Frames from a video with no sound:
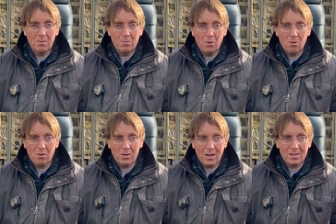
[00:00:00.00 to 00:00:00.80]

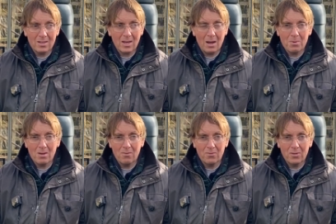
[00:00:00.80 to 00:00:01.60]
Boron has this habit
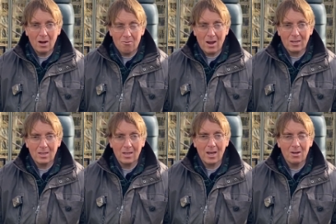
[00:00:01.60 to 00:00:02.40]
of
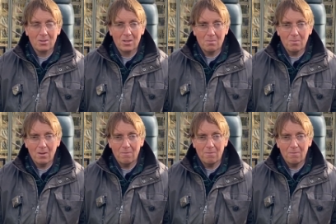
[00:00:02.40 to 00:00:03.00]
directing calcium